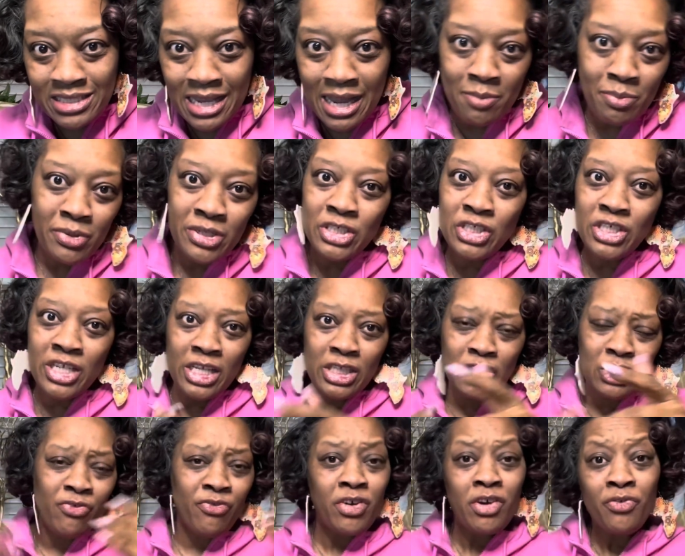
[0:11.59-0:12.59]
I appreciate
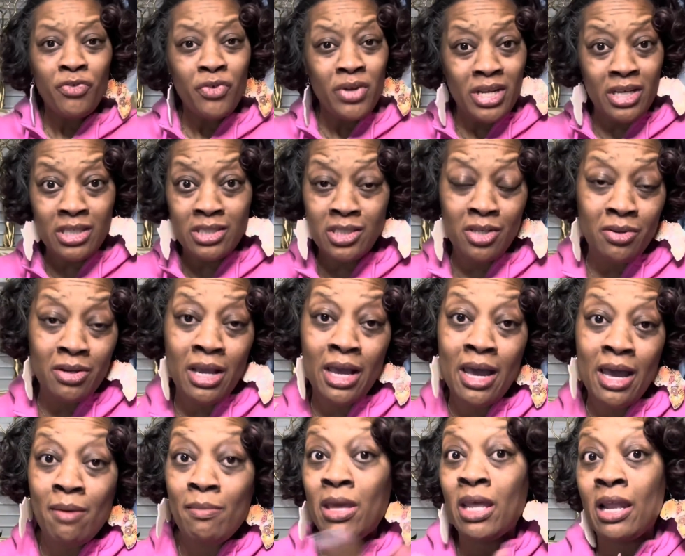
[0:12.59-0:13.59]
you. Feel free to continue to
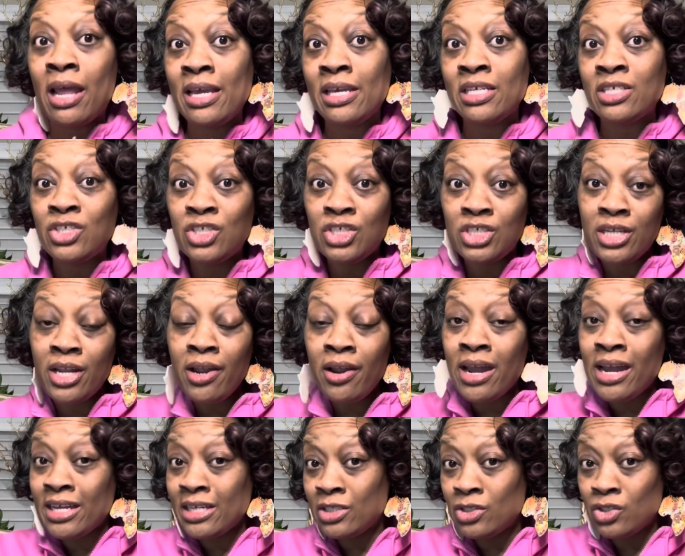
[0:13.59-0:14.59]
comment, like, and share.
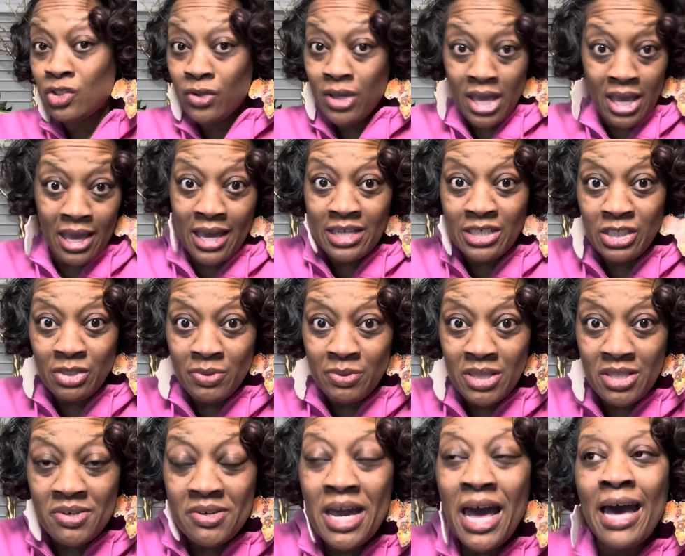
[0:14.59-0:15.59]
I enjoy engaging with
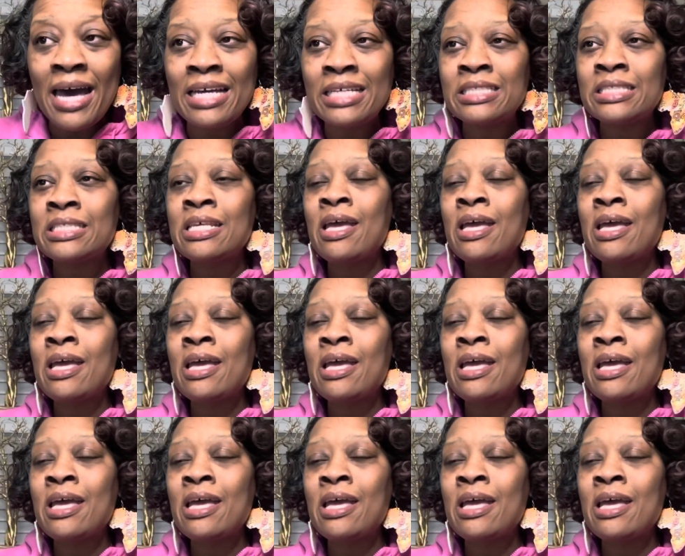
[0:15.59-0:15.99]
you guys.